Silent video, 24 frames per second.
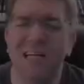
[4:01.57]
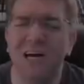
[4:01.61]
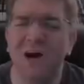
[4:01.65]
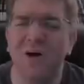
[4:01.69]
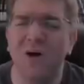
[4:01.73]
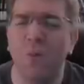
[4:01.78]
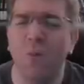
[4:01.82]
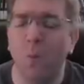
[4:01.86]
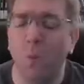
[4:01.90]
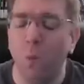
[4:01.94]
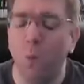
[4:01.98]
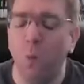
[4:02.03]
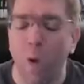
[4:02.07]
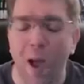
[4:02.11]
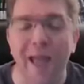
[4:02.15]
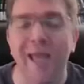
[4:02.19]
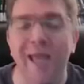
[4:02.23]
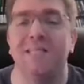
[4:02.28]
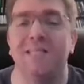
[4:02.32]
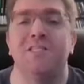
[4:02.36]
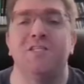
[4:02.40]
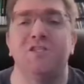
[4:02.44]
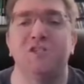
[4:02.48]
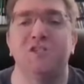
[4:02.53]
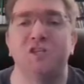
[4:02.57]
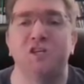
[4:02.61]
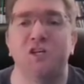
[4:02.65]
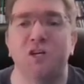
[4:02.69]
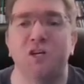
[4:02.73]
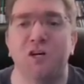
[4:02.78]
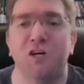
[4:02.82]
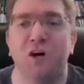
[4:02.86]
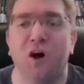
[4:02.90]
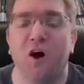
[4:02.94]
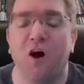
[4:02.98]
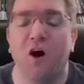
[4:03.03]
a waste
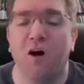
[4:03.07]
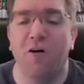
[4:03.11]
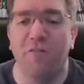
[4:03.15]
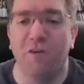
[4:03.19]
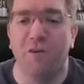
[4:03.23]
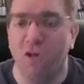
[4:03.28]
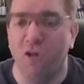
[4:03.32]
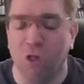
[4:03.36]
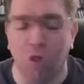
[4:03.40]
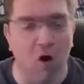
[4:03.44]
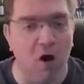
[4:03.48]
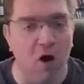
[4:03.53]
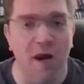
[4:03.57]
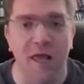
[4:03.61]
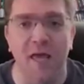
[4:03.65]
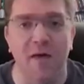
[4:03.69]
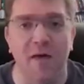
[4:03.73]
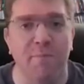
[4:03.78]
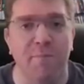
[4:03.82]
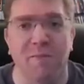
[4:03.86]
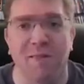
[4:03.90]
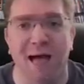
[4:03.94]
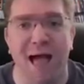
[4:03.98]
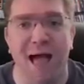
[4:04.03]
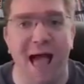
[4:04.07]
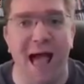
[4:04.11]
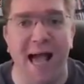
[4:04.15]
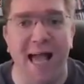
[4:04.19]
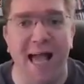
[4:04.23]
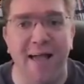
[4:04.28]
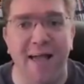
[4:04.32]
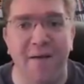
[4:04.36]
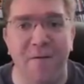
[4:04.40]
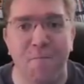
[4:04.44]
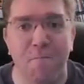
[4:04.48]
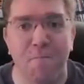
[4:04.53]
of Claudia
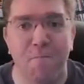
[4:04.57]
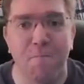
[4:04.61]
Black.